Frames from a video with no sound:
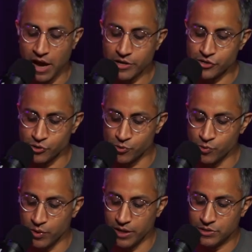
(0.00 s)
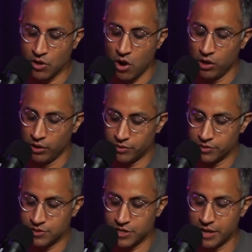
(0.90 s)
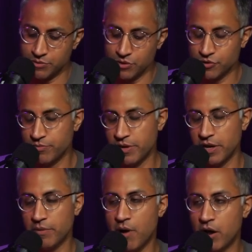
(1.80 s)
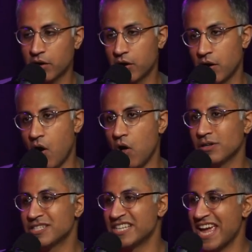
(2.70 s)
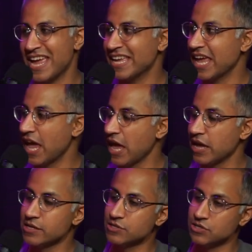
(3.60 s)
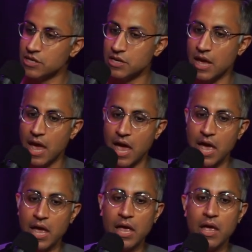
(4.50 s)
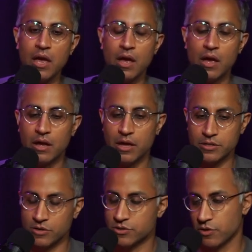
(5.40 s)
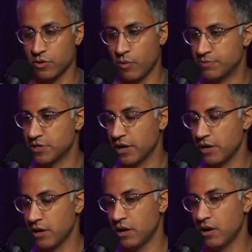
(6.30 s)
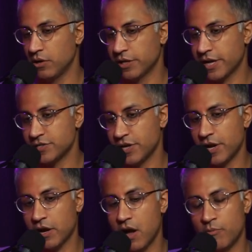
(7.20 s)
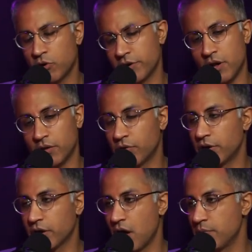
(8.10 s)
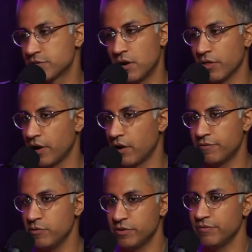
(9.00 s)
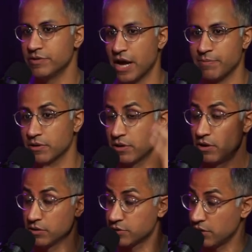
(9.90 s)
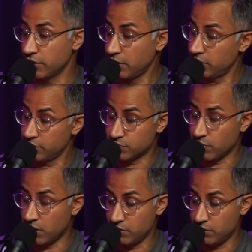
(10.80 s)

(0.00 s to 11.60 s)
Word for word: I do is all under the same social media moniker, All Day KCA. That's also the website, uh, alldaykca.com or kunalarora.com. It's all there. If you would even type in Kunal, it's all there as well.